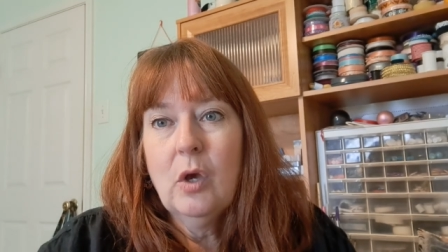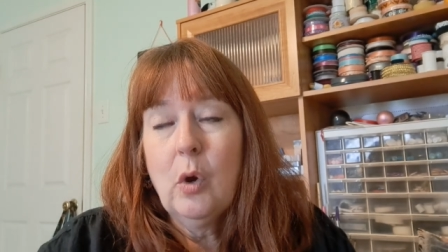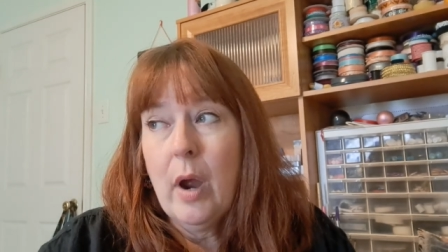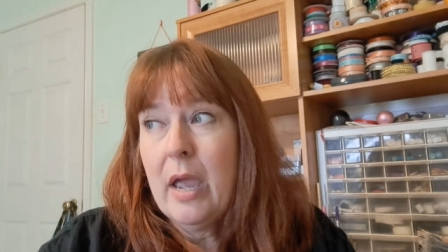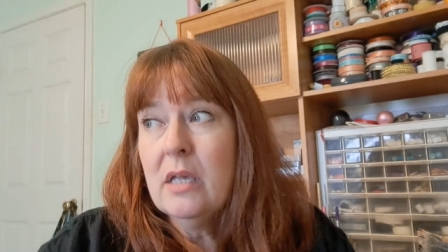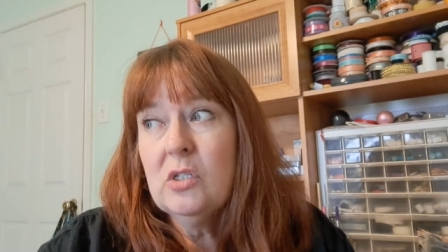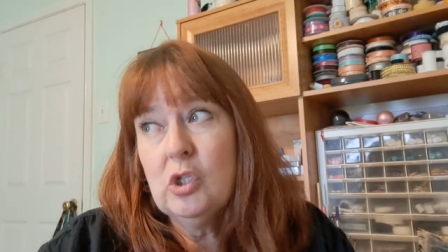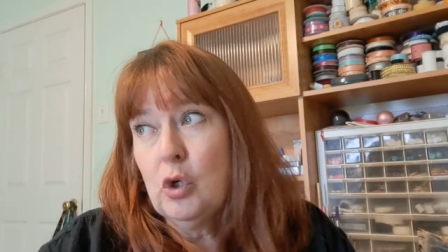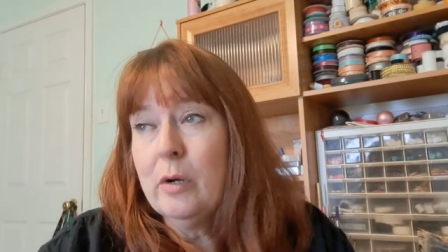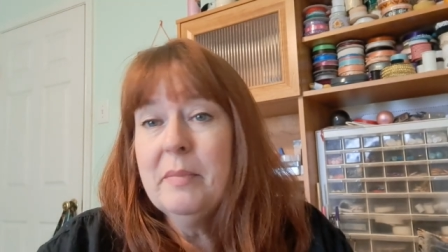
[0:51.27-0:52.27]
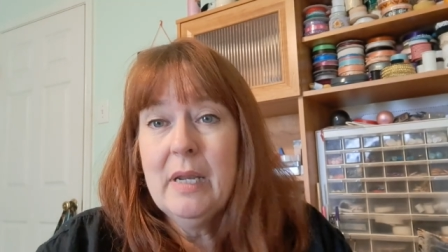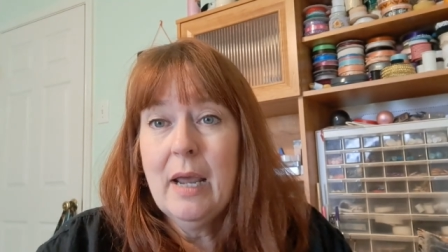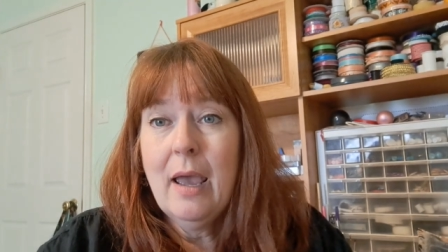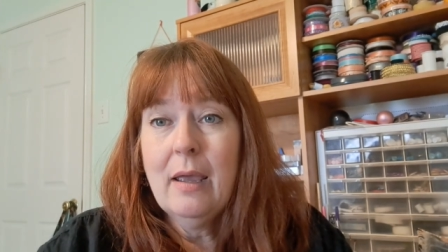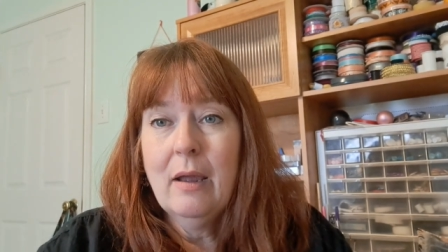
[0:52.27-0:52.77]
gray, stormy
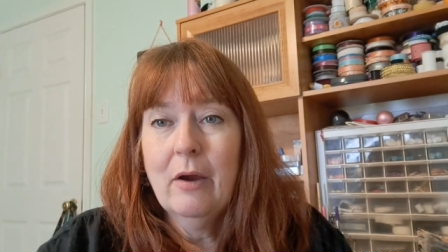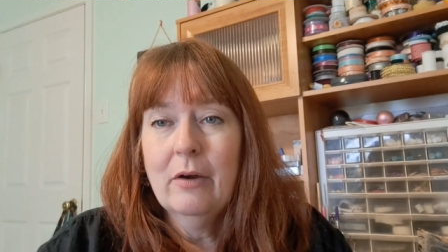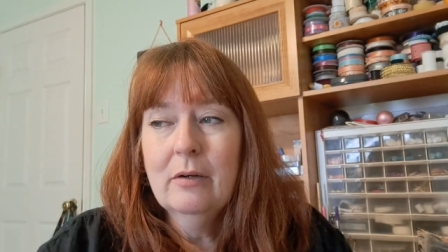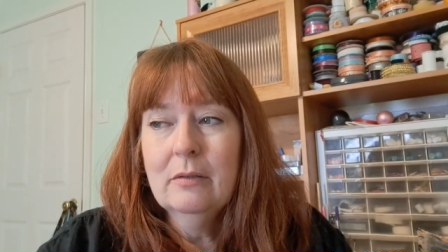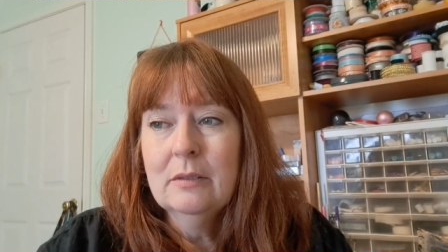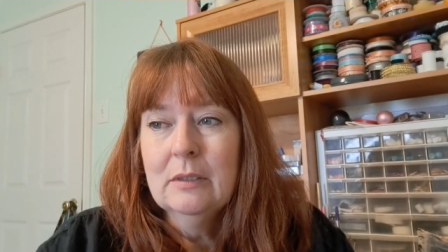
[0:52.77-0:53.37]
day here.